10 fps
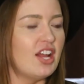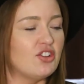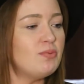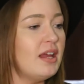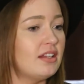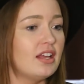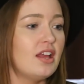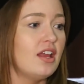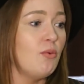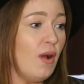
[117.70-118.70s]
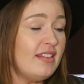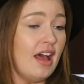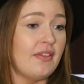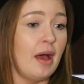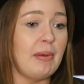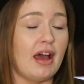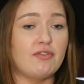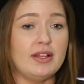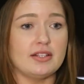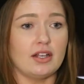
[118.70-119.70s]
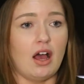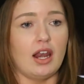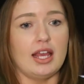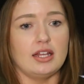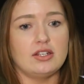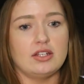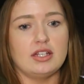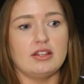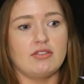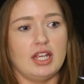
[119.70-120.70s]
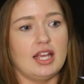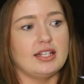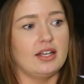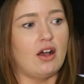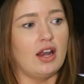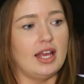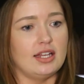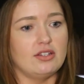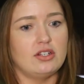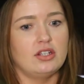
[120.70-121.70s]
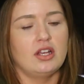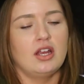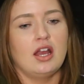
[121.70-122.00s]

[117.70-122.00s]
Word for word: I just went went down that path. Went to college, did three years in college,